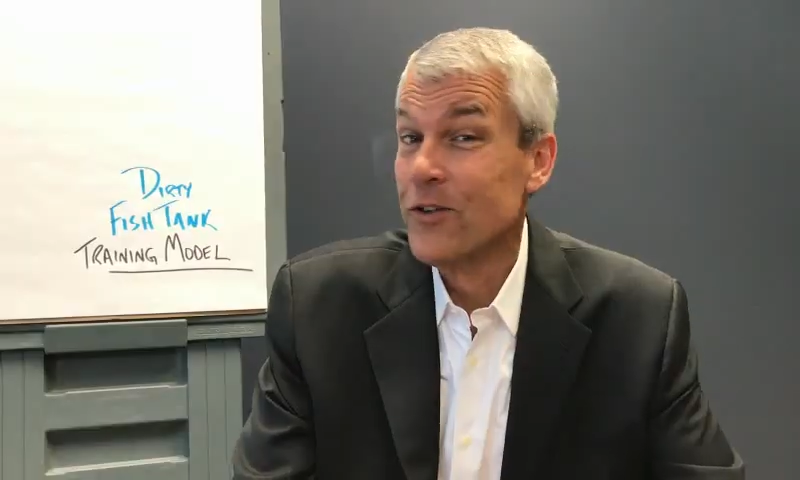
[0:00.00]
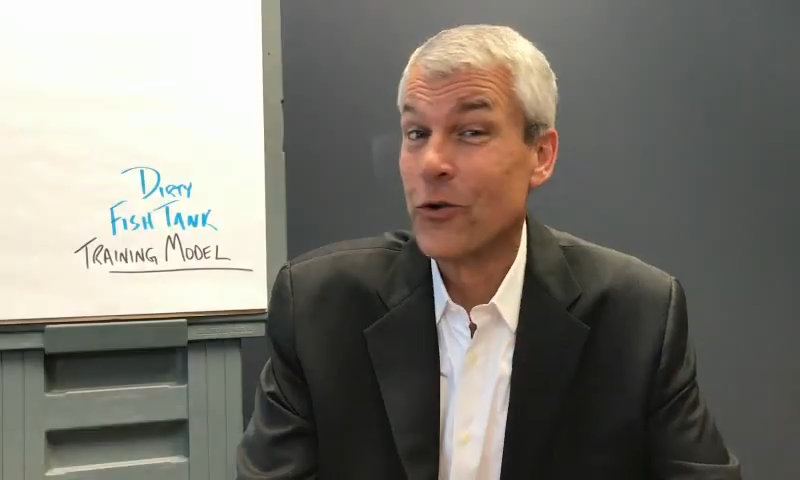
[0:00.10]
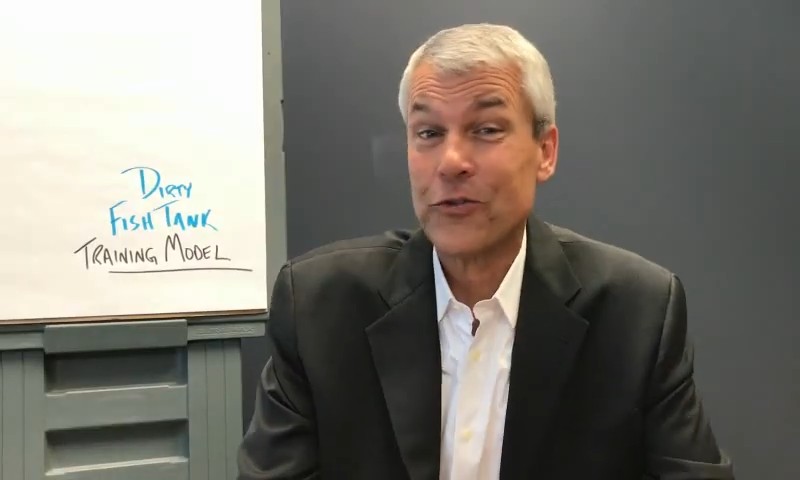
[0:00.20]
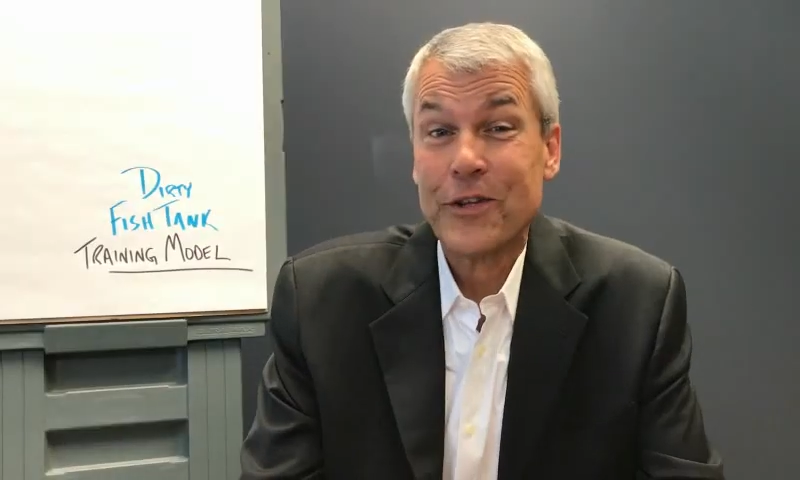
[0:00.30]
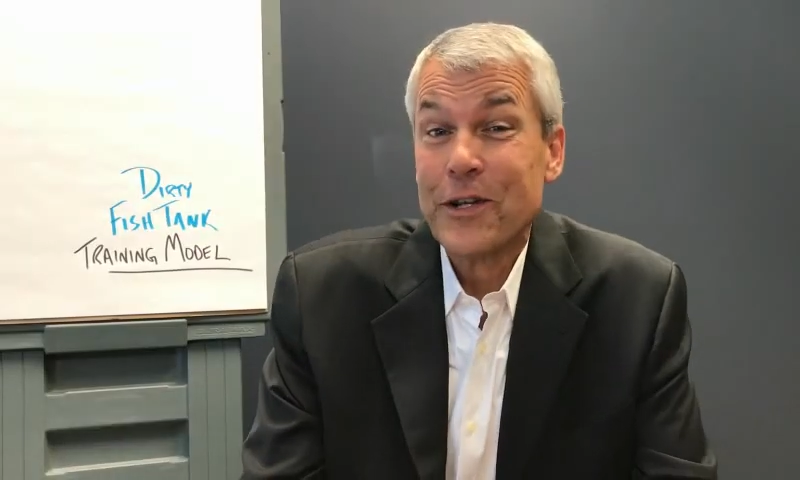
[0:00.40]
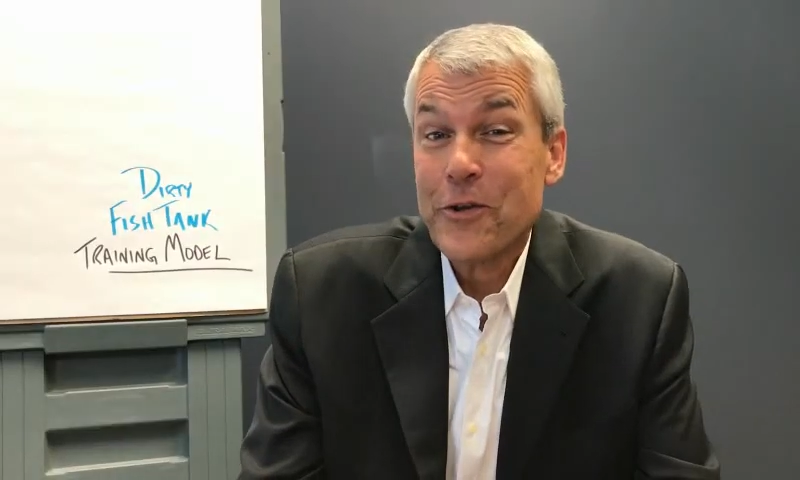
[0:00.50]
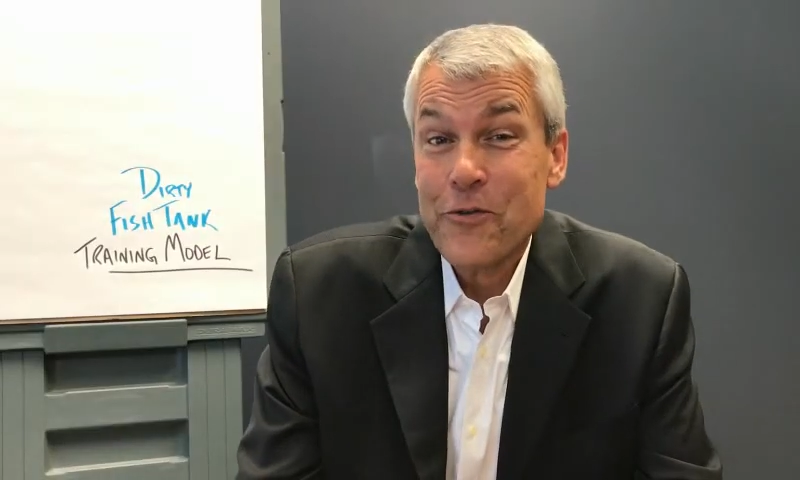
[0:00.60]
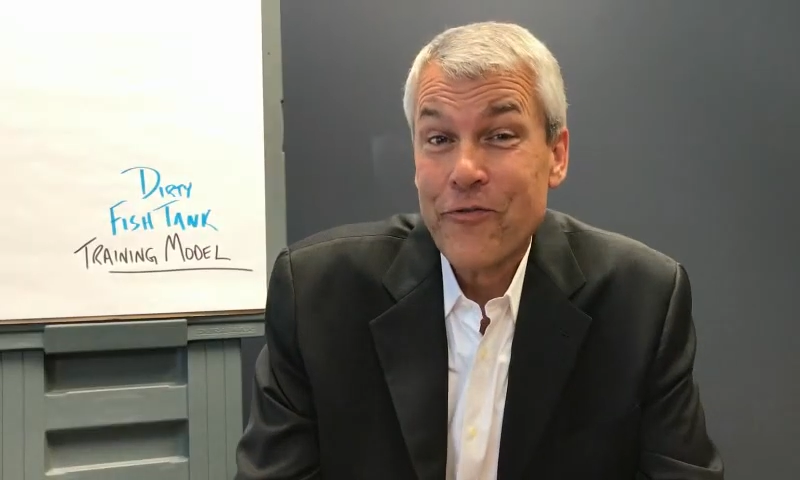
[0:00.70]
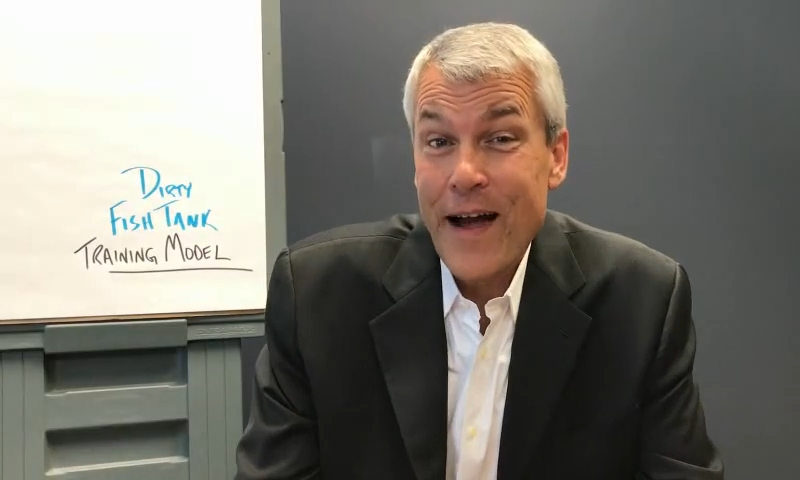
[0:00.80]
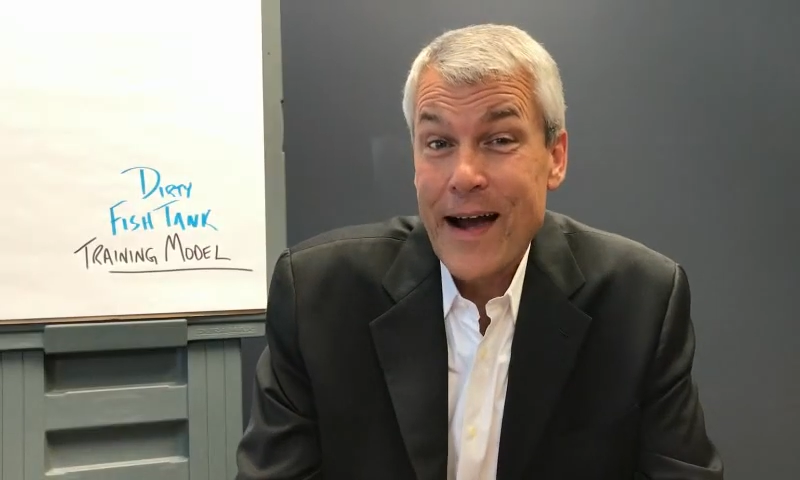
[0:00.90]
So it's a little
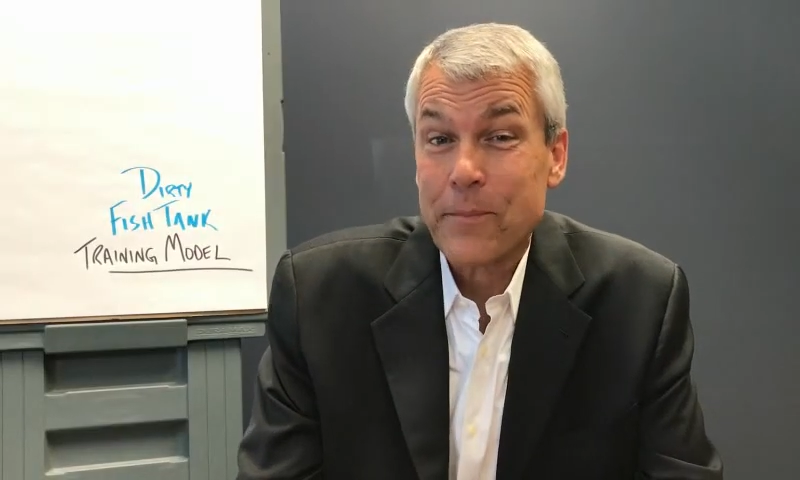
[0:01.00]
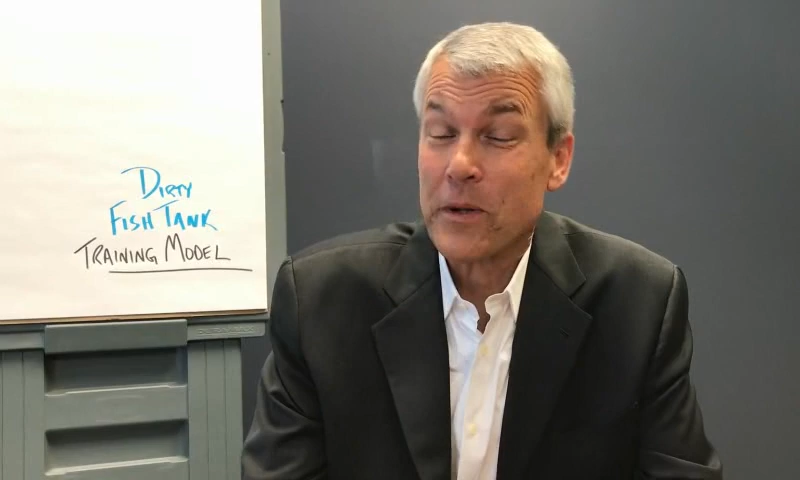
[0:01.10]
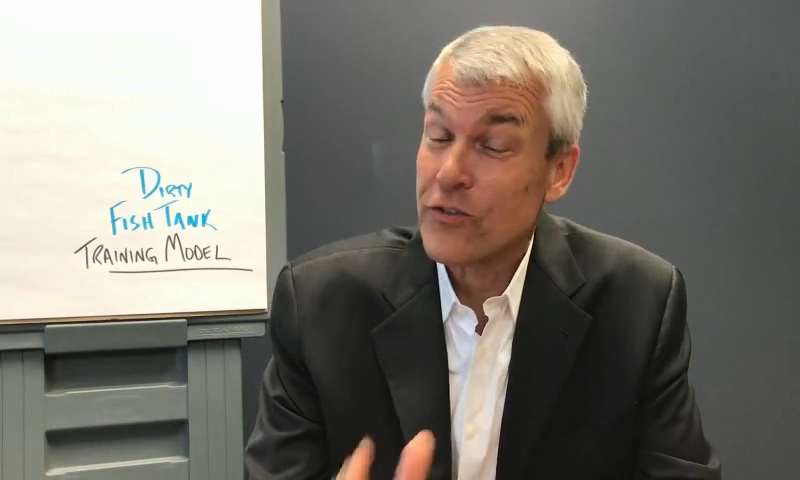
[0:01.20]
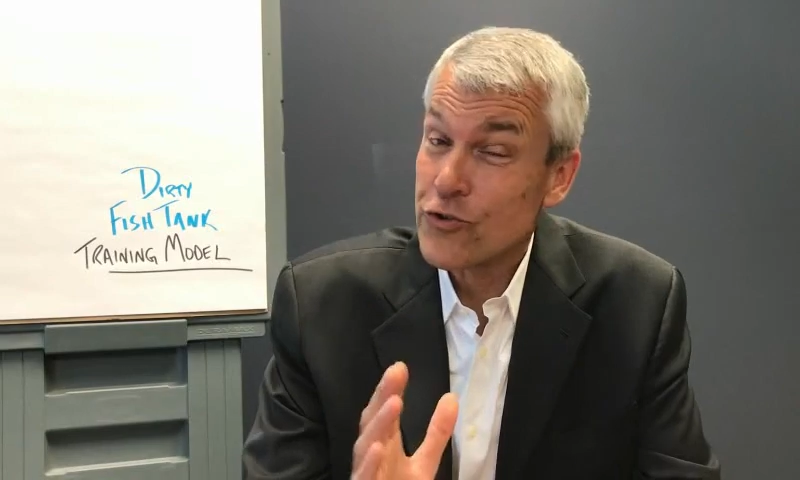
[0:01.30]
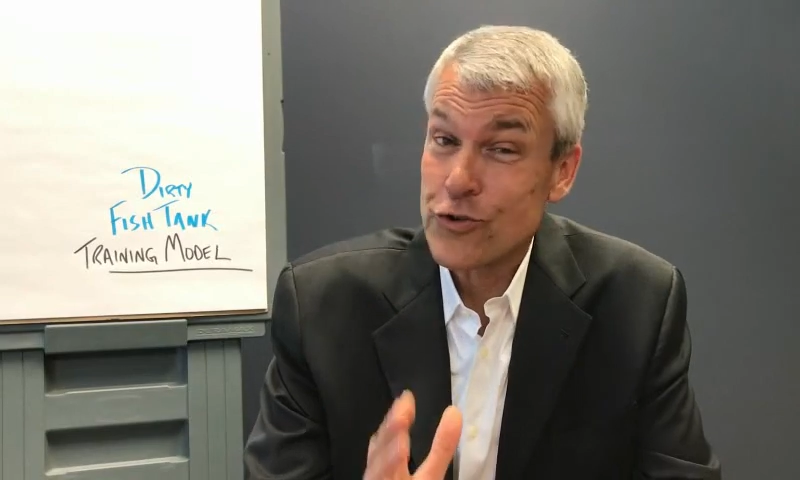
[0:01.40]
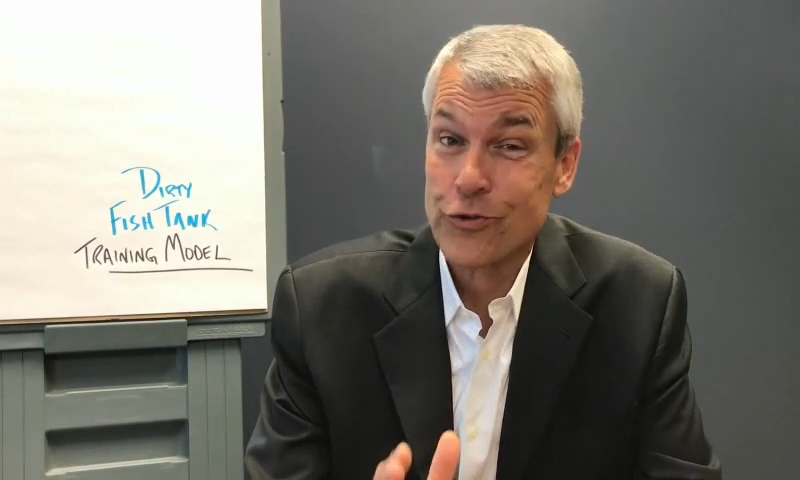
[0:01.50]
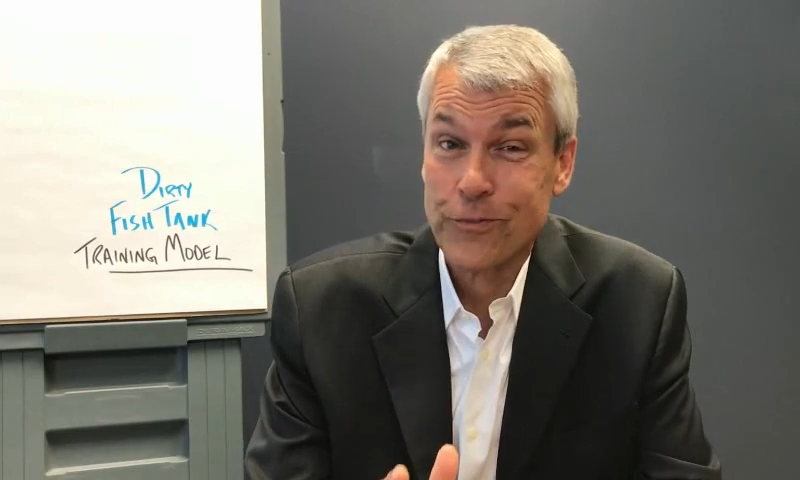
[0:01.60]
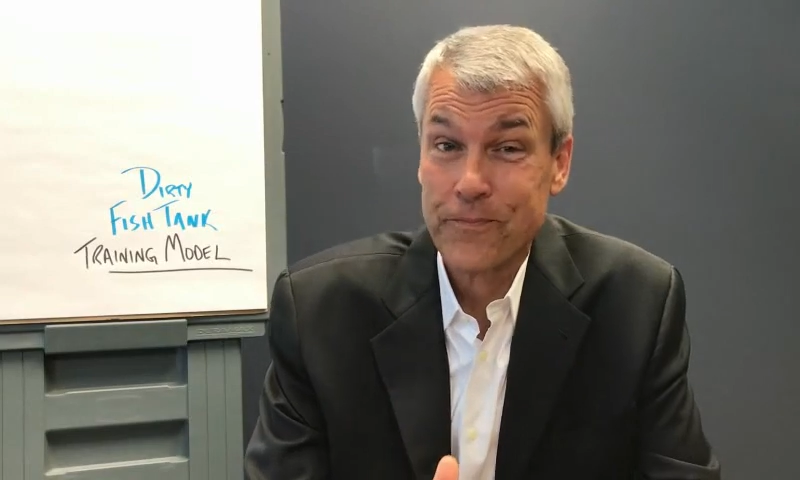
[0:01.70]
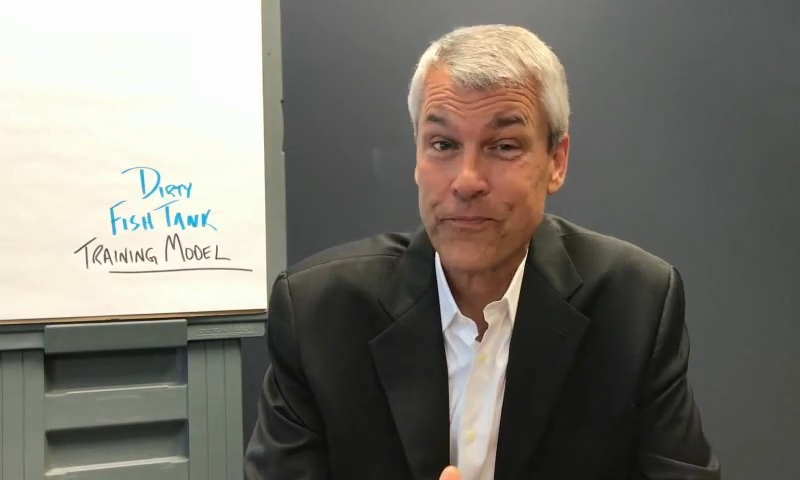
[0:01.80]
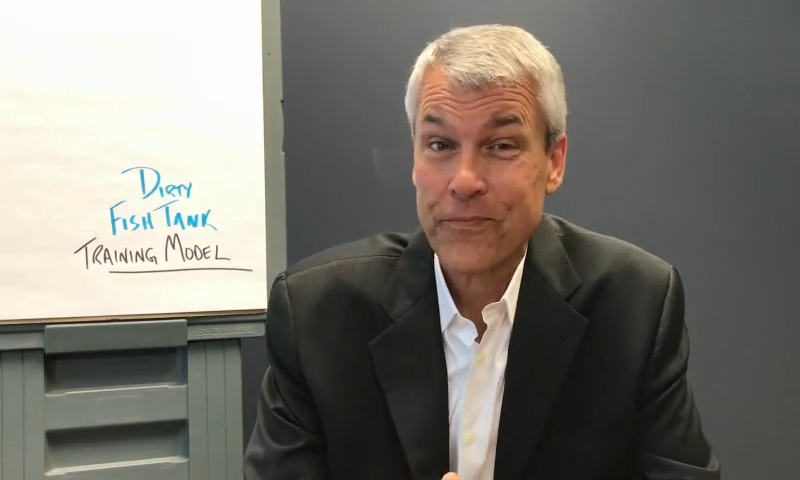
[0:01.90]
known fact, but it's true.